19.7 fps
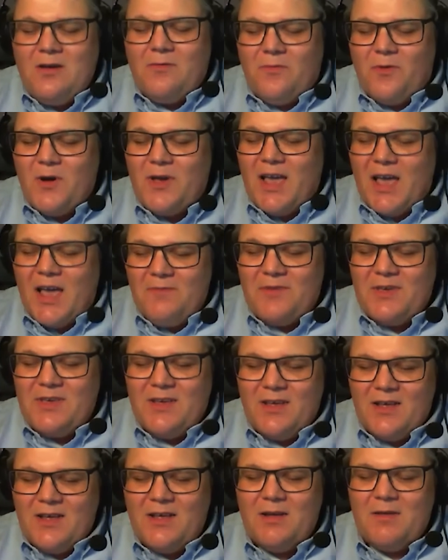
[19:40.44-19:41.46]
for having
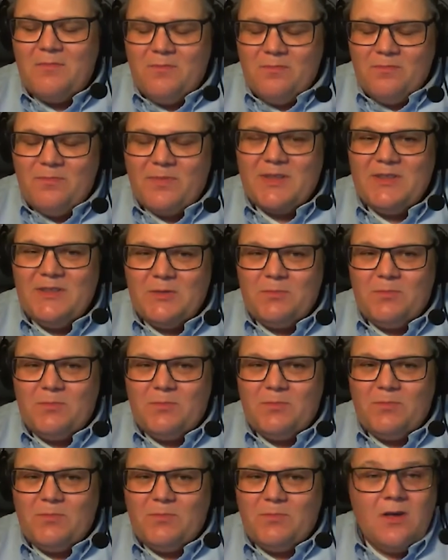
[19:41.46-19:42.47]
printed
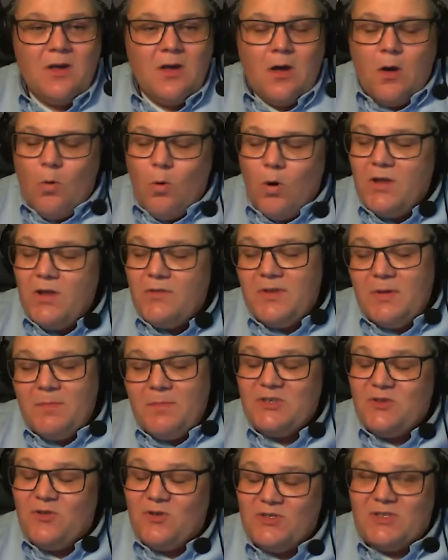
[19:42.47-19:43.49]
parts. One of them
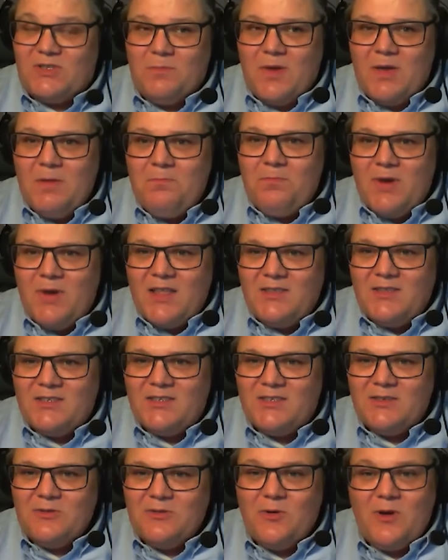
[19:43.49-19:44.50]
is custom
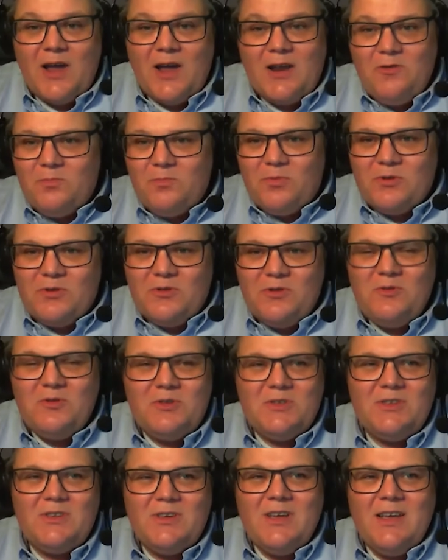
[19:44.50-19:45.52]
implants. You cannot
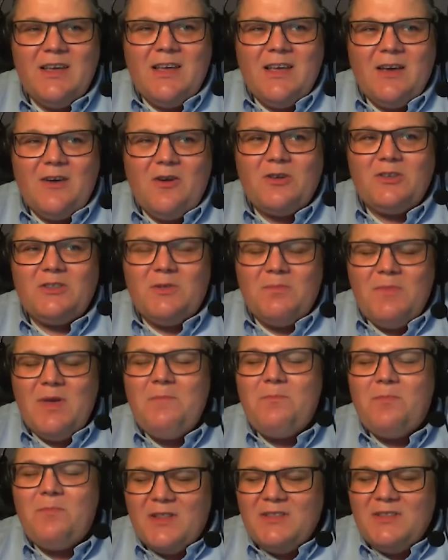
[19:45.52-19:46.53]
produce custom
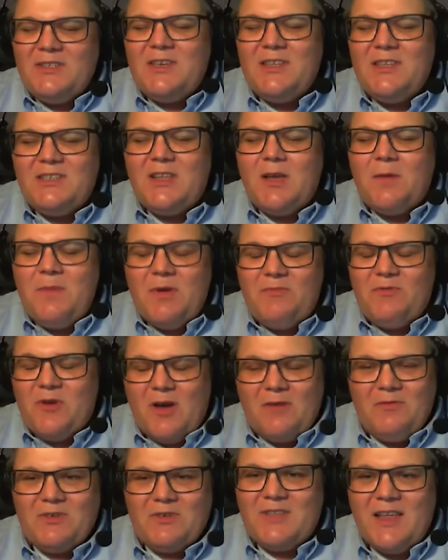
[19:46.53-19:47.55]
implants each time. If you
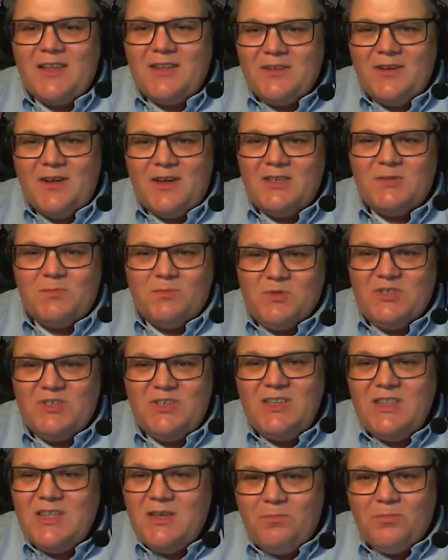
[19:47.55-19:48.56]
have a standardized
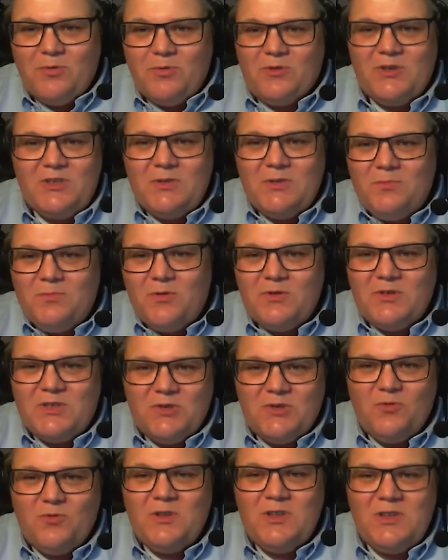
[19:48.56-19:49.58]
machining production
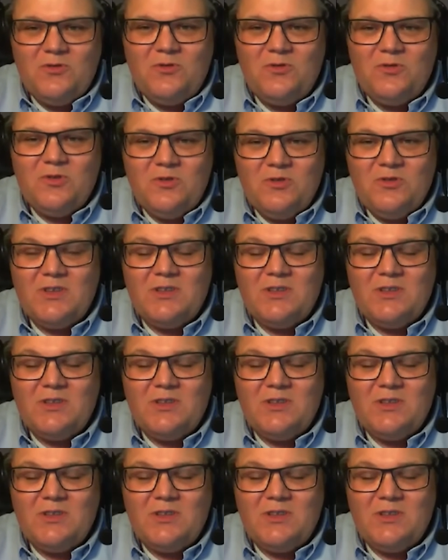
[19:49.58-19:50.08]
process, you would need to